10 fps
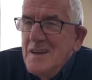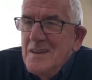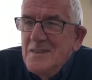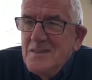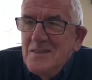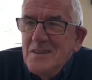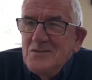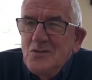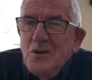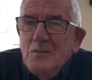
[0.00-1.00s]
the
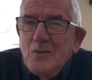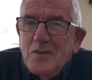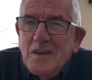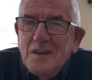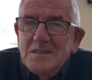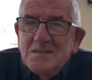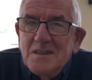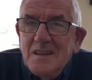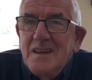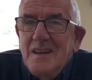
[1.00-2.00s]
enjoyable thing is
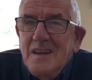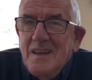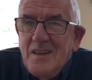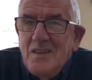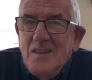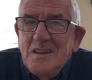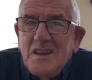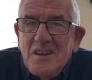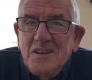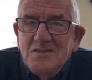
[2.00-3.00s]
they had
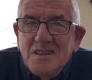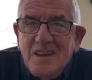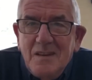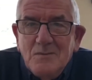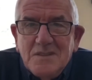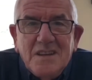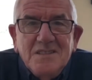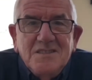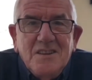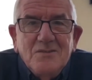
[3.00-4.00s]
arranged the games
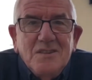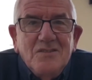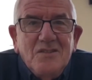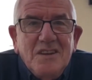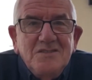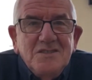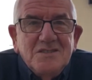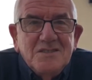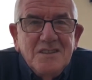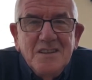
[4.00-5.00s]
against Celtic and Rangers,